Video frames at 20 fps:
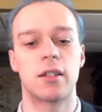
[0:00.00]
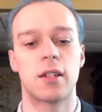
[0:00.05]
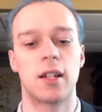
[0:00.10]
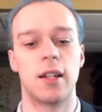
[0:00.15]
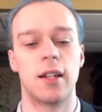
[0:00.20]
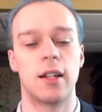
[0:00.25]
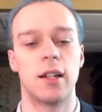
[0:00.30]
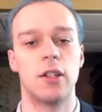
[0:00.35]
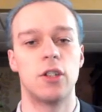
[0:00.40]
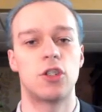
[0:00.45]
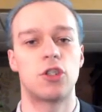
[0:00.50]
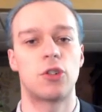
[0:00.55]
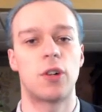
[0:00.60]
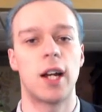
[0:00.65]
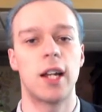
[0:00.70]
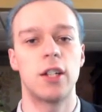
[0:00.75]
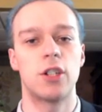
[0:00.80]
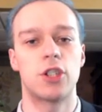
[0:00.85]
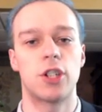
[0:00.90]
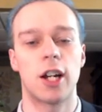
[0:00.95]
king and try
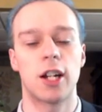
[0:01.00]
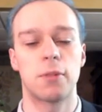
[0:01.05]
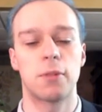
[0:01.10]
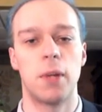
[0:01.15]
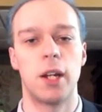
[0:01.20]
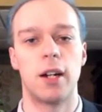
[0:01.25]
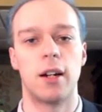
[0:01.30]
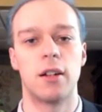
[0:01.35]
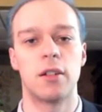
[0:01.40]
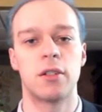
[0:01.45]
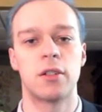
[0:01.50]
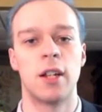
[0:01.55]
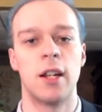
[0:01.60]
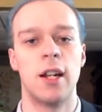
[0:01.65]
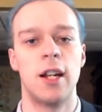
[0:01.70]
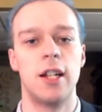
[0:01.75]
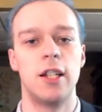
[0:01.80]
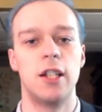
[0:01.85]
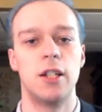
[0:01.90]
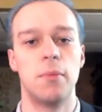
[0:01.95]
and checkmate us
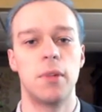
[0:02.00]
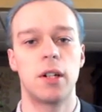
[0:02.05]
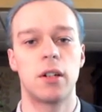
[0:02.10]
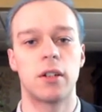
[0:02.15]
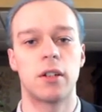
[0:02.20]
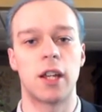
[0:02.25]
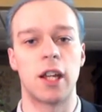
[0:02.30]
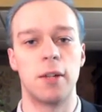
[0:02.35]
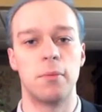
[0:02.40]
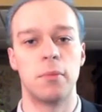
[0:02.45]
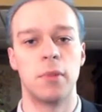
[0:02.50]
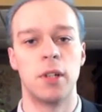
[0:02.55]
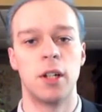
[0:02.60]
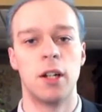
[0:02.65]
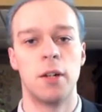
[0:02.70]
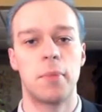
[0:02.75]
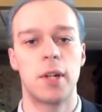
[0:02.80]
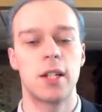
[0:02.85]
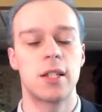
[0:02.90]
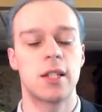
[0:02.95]
in the middle game.
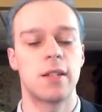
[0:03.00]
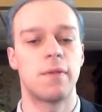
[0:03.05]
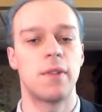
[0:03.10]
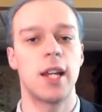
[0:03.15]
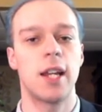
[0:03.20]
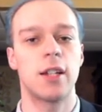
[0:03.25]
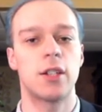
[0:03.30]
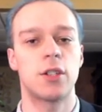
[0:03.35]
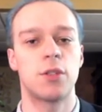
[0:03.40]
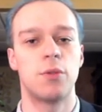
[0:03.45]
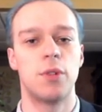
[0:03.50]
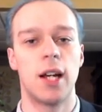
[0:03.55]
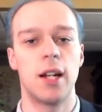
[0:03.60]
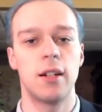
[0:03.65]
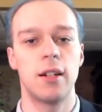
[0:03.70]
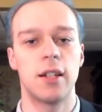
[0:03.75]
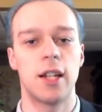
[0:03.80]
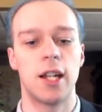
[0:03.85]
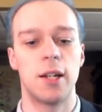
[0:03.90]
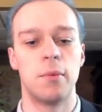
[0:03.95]
Because if they get to an
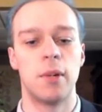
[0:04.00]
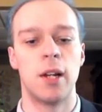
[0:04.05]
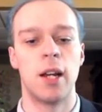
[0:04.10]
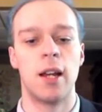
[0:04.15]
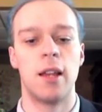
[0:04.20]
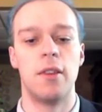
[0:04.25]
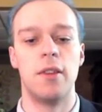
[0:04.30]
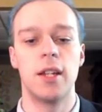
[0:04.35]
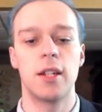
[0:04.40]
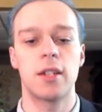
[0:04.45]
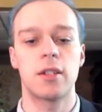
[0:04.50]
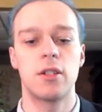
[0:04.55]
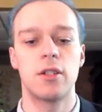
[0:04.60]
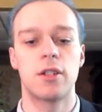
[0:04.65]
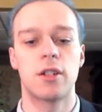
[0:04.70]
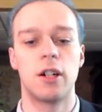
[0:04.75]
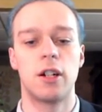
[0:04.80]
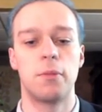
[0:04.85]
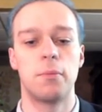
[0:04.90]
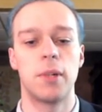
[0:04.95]
endgame, this is
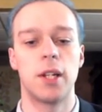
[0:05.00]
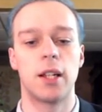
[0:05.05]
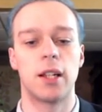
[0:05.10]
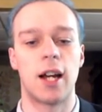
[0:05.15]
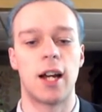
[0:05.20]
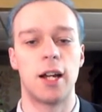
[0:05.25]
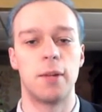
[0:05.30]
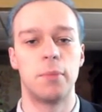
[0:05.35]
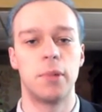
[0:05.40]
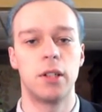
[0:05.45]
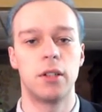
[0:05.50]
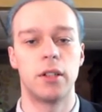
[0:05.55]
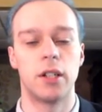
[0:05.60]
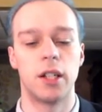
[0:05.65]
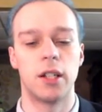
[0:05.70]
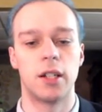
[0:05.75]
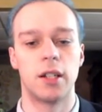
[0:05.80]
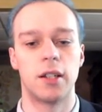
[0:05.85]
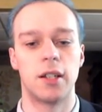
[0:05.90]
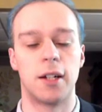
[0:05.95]
going to be a liability
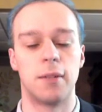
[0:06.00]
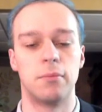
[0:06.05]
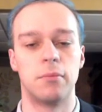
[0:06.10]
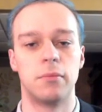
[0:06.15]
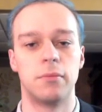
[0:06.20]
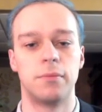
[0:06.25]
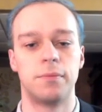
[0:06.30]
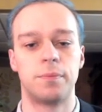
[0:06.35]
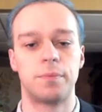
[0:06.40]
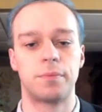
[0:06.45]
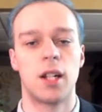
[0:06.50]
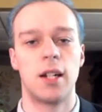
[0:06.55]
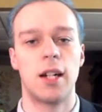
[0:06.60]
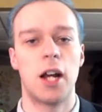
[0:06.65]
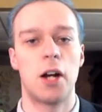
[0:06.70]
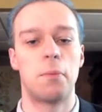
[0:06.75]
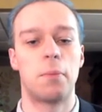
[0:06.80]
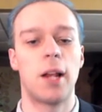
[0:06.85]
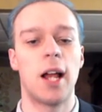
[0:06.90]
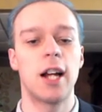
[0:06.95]
to them.
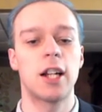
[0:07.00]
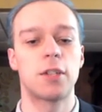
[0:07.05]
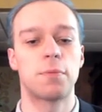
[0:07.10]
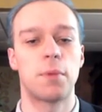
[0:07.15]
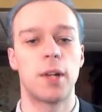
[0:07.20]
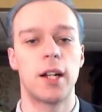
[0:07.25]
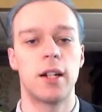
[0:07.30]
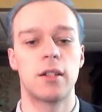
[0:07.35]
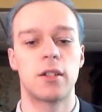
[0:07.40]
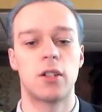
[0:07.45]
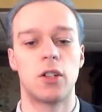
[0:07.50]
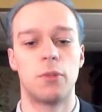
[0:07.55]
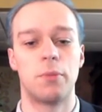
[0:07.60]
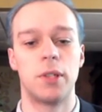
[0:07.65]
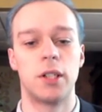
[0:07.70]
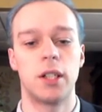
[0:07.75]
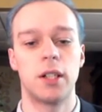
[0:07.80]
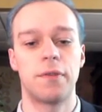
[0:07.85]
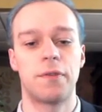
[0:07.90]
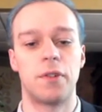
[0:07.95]
Now, black's plan is a little
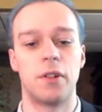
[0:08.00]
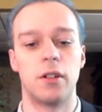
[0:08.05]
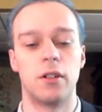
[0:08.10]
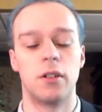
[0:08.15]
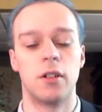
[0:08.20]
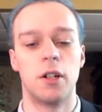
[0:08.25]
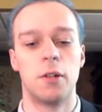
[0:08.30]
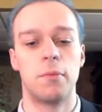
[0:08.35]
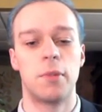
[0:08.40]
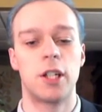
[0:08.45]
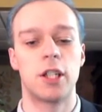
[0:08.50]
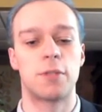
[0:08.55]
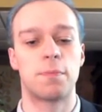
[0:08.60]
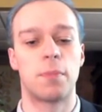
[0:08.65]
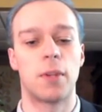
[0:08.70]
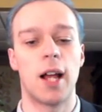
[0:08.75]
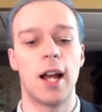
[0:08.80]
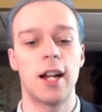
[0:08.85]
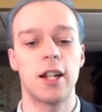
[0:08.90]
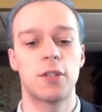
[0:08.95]
bit different. Because
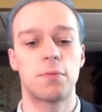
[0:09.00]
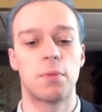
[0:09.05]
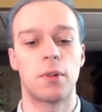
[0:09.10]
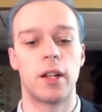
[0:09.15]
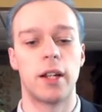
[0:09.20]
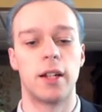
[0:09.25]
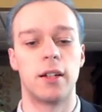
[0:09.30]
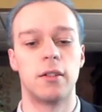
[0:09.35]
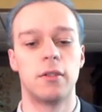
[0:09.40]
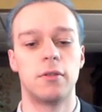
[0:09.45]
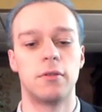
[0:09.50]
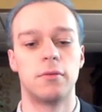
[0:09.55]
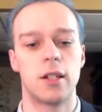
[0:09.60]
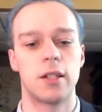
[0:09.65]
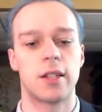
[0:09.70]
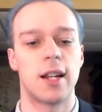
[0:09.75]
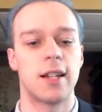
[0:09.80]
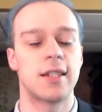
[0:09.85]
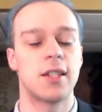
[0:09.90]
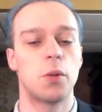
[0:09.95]
black's plan
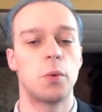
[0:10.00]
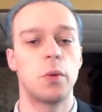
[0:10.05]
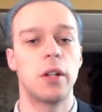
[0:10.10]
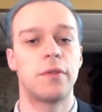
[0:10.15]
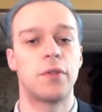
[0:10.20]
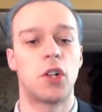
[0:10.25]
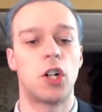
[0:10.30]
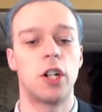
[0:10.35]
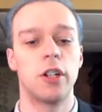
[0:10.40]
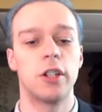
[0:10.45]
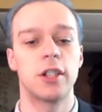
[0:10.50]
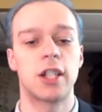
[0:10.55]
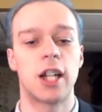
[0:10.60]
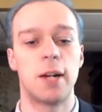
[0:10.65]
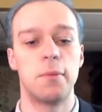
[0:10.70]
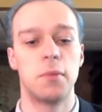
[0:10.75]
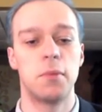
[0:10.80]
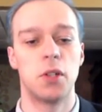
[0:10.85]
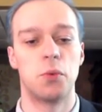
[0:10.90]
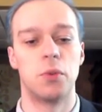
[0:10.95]
says that we have all the
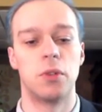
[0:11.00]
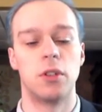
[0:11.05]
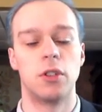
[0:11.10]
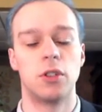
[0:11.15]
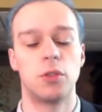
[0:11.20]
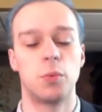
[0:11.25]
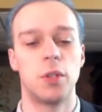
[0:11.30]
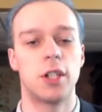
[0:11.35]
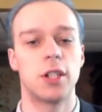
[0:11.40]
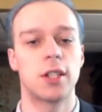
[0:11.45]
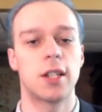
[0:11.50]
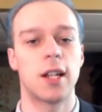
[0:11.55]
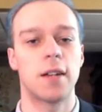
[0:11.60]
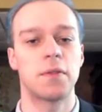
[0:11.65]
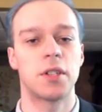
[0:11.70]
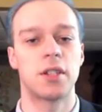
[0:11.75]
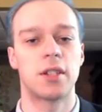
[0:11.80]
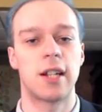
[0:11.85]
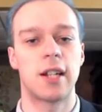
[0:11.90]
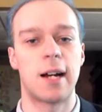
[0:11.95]
time in the world, we just have
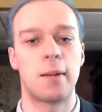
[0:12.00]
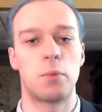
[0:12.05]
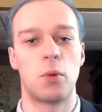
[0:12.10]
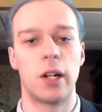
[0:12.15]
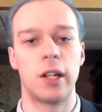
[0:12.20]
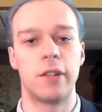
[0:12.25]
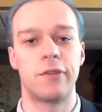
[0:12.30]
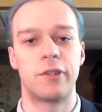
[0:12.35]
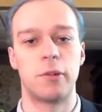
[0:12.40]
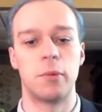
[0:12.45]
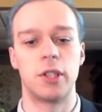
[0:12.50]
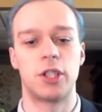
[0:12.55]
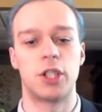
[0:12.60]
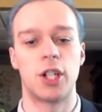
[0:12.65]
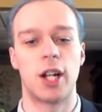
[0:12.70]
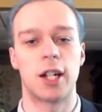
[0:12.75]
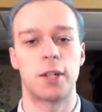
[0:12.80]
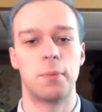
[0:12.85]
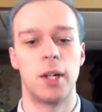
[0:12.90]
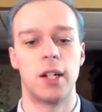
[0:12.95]
to stop white from
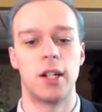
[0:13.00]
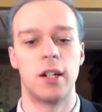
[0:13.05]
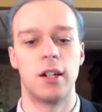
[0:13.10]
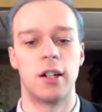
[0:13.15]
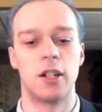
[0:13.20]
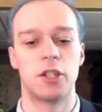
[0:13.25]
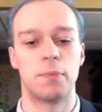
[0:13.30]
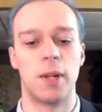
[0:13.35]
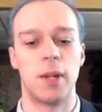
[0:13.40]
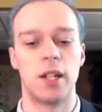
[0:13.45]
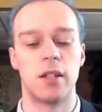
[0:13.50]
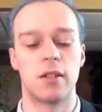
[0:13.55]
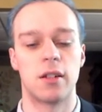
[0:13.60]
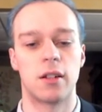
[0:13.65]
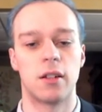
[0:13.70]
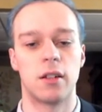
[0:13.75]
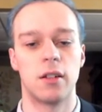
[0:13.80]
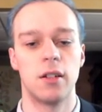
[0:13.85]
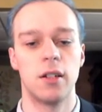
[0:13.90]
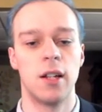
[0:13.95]
checkmating us,
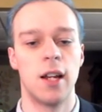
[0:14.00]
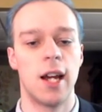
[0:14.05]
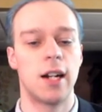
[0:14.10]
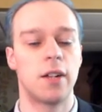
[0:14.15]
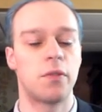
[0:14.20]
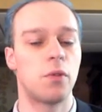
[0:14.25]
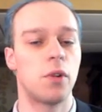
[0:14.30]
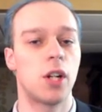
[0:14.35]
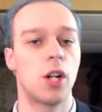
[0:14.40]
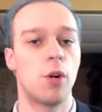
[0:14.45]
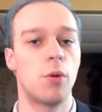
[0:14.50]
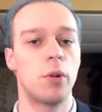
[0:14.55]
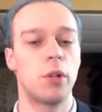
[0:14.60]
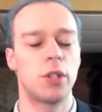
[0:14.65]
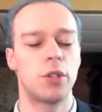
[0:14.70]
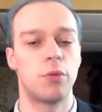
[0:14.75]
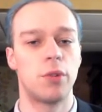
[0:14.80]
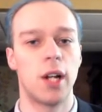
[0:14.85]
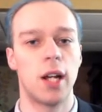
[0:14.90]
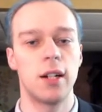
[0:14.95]
basically. And if we go
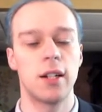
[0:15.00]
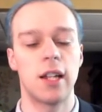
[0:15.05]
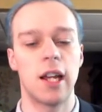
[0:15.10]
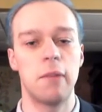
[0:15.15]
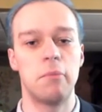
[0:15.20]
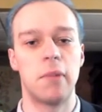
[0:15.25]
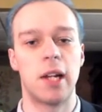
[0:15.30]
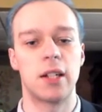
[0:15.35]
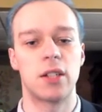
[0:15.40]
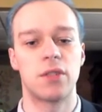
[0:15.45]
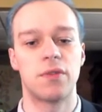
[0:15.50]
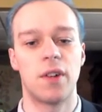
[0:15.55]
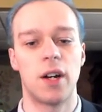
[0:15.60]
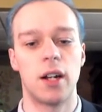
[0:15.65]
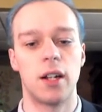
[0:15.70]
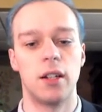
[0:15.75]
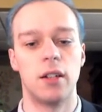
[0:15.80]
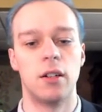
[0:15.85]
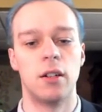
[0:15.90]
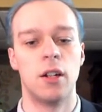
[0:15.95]
into an endgame, that's
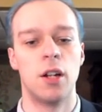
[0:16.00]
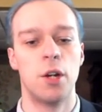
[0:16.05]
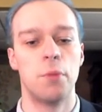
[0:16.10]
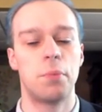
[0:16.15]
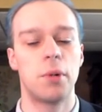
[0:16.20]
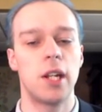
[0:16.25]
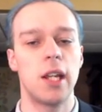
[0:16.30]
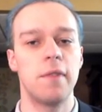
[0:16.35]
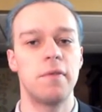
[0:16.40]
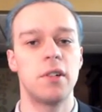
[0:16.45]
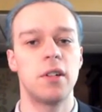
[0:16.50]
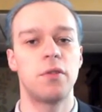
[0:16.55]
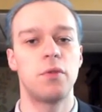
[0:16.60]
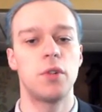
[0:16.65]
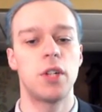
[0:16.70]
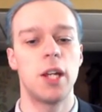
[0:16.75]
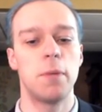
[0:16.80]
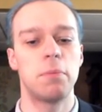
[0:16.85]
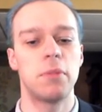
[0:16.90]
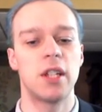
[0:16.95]
fine. But even if we
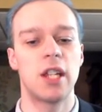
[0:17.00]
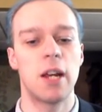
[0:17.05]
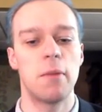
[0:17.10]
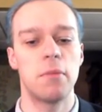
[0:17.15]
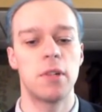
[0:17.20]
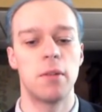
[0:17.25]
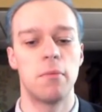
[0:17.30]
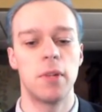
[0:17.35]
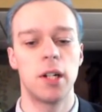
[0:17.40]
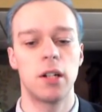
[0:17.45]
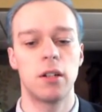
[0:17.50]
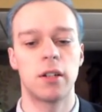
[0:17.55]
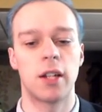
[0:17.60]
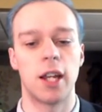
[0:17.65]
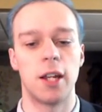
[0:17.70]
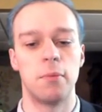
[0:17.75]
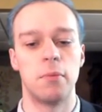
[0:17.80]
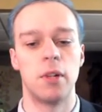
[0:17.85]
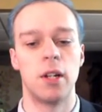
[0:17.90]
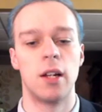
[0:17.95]
keep the game in the middle
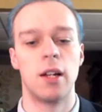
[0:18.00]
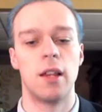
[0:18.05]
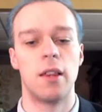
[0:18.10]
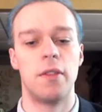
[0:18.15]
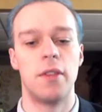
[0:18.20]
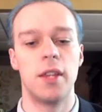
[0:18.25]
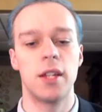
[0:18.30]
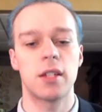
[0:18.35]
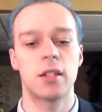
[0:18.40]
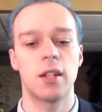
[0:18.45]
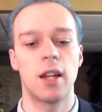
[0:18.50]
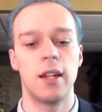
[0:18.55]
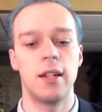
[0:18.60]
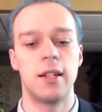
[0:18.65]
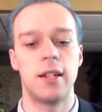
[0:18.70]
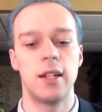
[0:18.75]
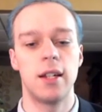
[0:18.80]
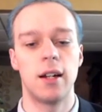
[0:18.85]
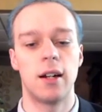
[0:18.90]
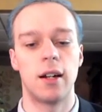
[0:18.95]
game, this
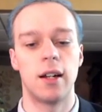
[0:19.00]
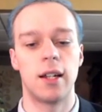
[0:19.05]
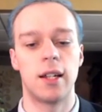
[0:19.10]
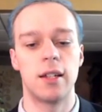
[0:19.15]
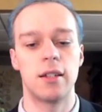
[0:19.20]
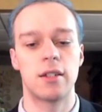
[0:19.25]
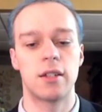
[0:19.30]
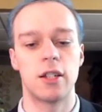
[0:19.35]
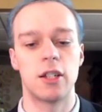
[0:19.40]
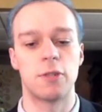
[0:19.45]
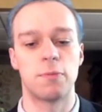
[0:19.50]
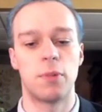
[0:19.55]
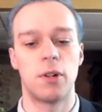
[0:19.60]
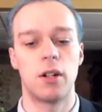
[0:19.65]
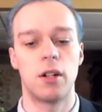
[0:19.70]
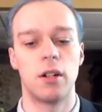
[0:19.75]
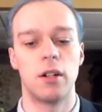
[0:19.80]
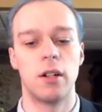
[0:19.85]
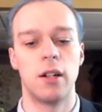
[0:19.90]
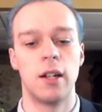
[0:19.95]
idea against this
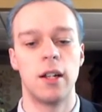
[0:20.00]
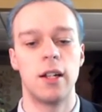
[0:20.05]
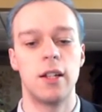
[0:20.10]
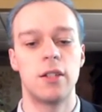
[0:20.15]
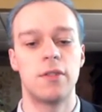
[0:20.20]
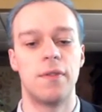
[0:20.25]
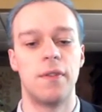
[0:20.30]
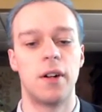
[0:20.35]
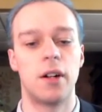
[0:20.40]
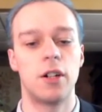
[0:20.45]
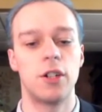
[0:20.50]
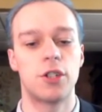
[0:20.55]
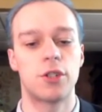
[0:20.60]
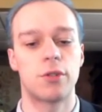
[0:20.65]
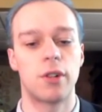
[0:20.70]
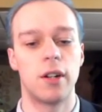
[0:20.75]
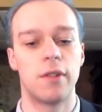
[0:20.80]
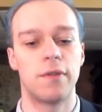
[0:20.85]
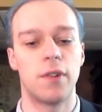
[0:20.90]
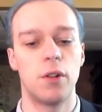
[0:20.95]
pawn is very
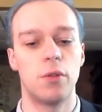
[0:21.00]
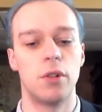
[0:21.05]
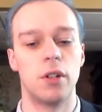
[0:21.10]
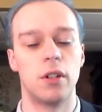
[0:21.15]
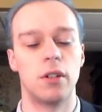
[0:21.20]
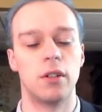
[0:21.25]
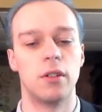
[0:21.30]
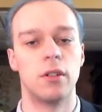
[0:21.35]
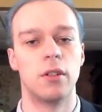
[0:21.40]
straightforward.